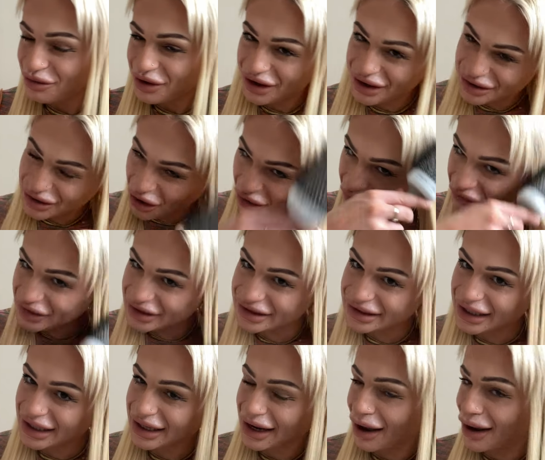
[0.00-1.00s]
because
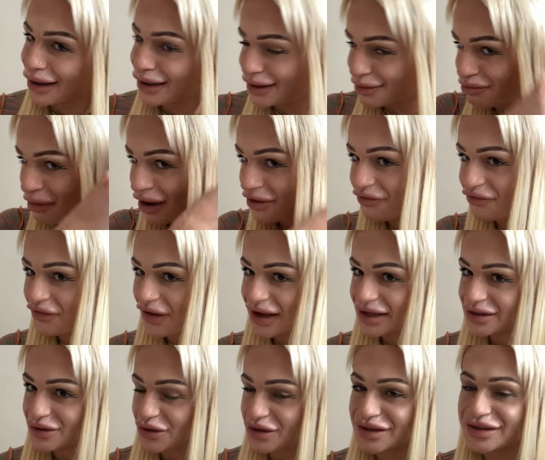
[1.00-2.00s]
obviously like my
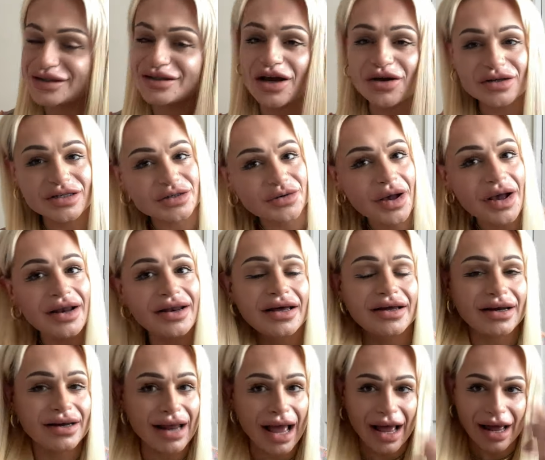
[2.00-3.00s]
face looks so
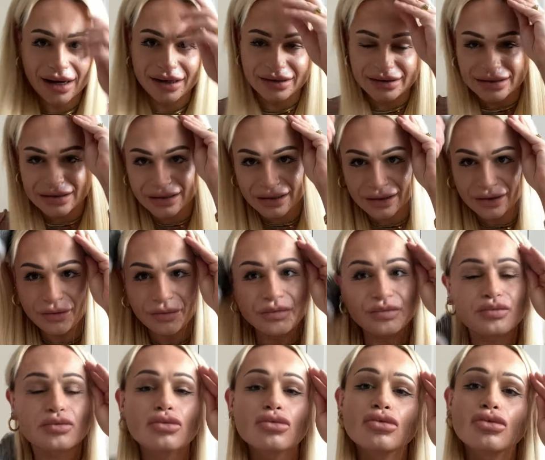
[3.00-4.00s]
swollen and
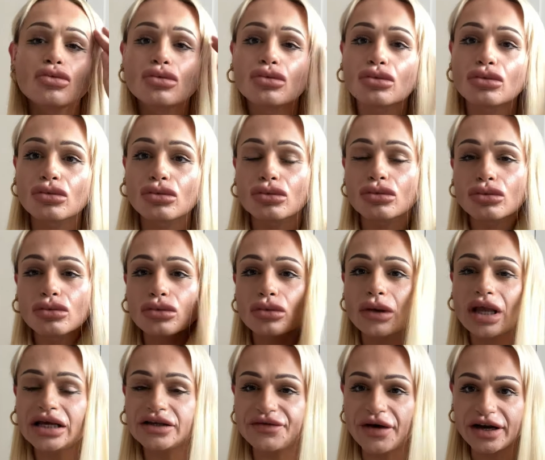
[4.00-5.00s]

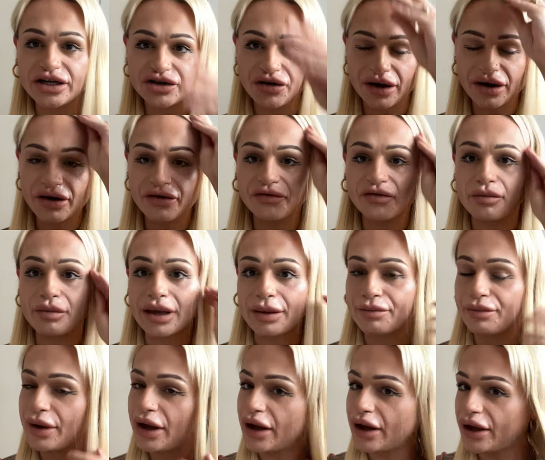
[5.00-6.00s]
it's very triggering for me,
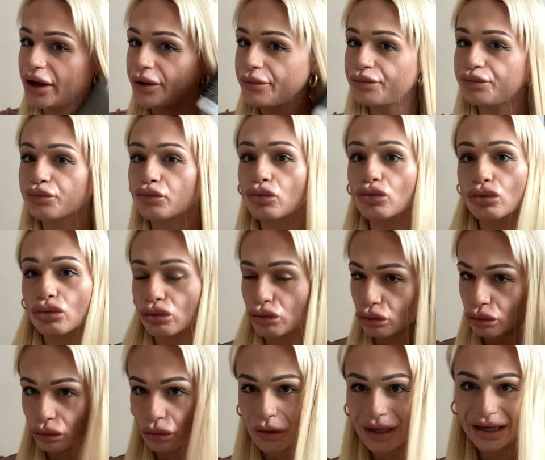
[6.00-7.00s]
but
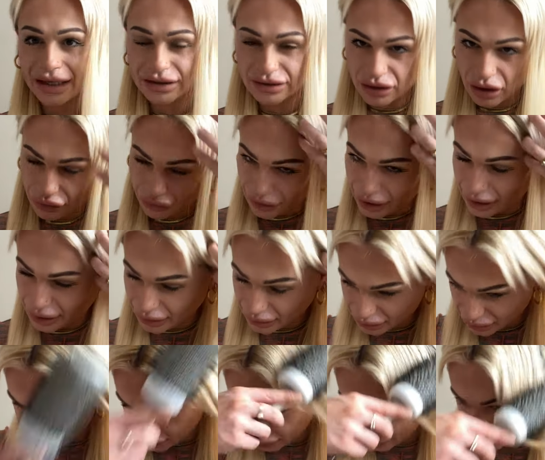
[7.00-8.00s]
it's not real.
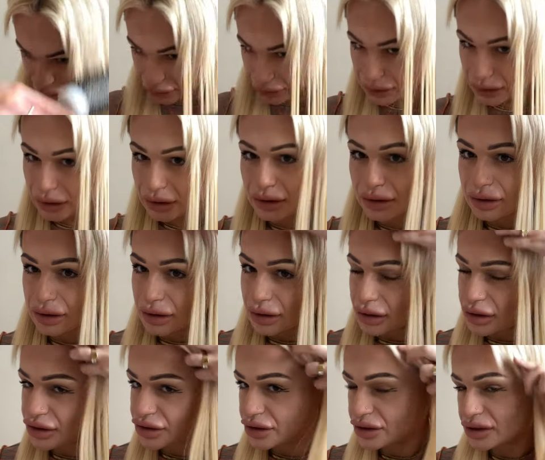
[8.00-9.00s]

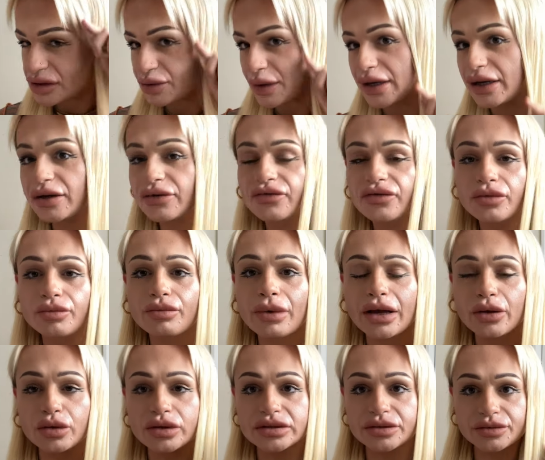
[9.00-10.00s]
It's just swelling from my
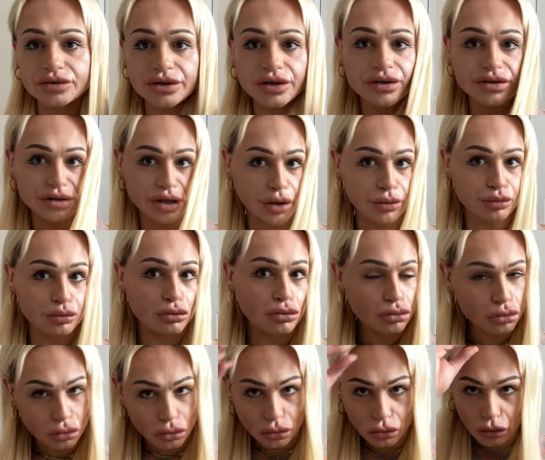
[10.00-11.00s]
wisdom tooth. So
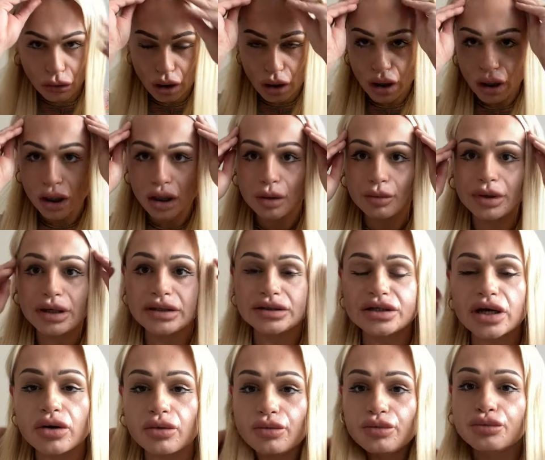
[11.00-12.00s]
please
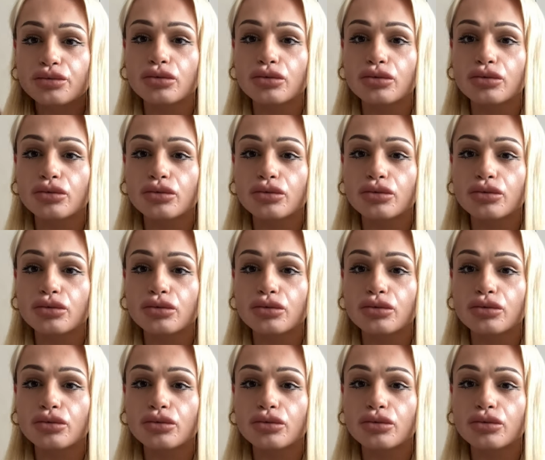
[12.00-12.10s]
don't.